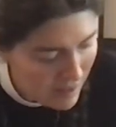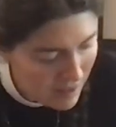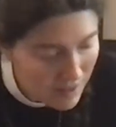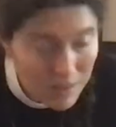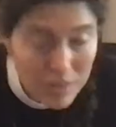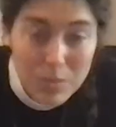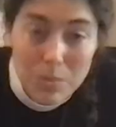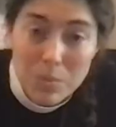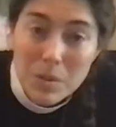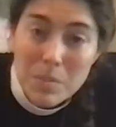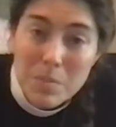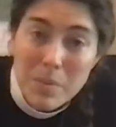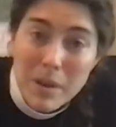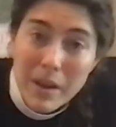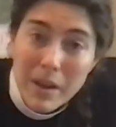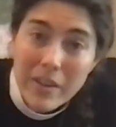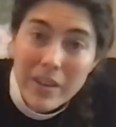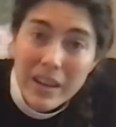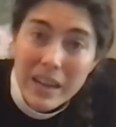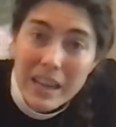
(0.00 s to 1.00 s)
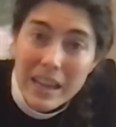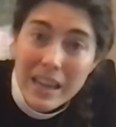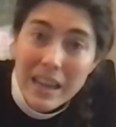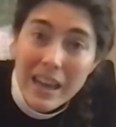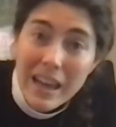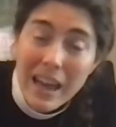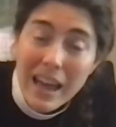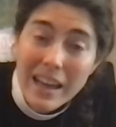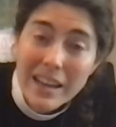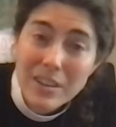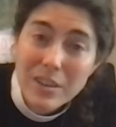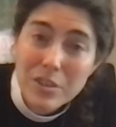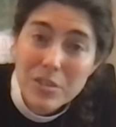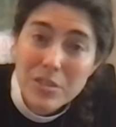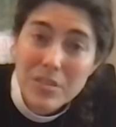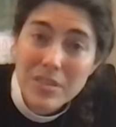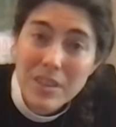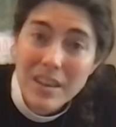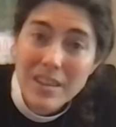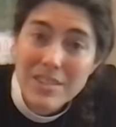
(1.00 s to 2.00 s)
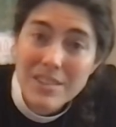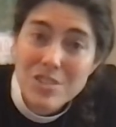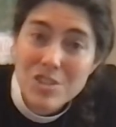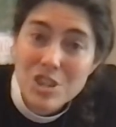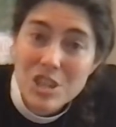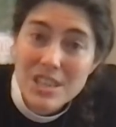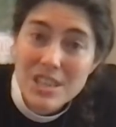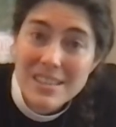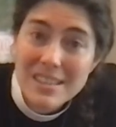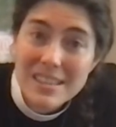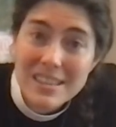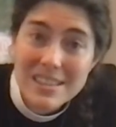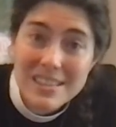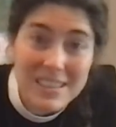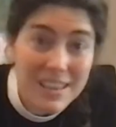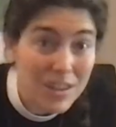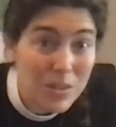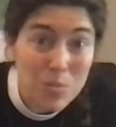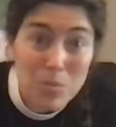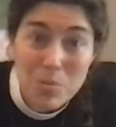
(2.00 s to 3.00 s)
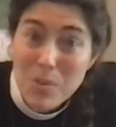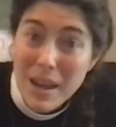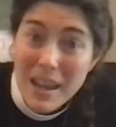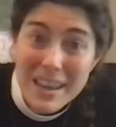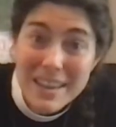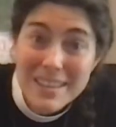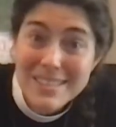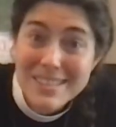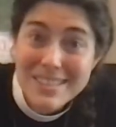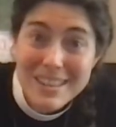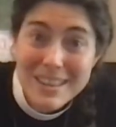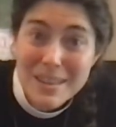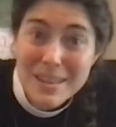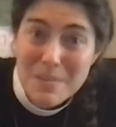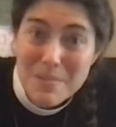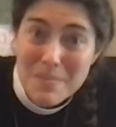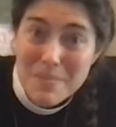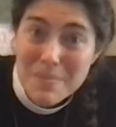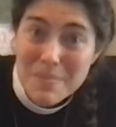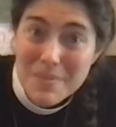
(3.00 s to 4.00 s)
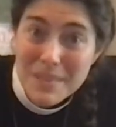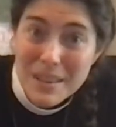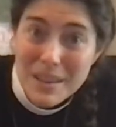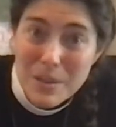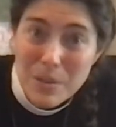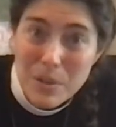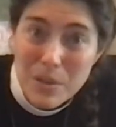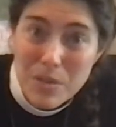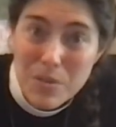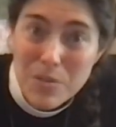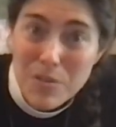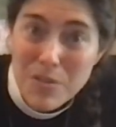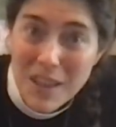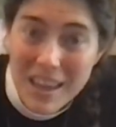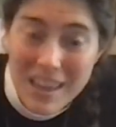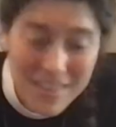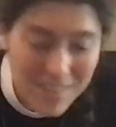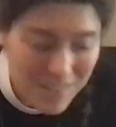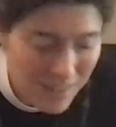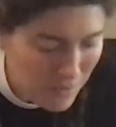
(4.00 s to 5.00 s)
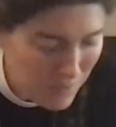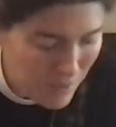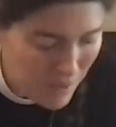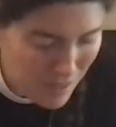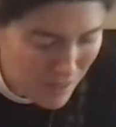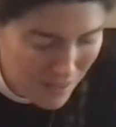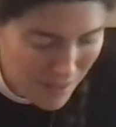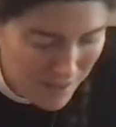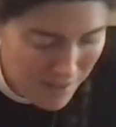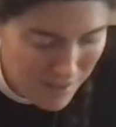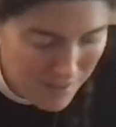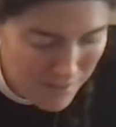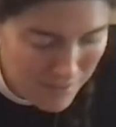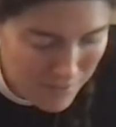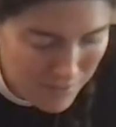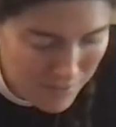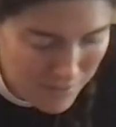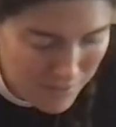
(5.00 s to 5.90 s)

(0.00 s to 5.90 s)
This is when Mary had her son Jesus and raised him with faith and with love.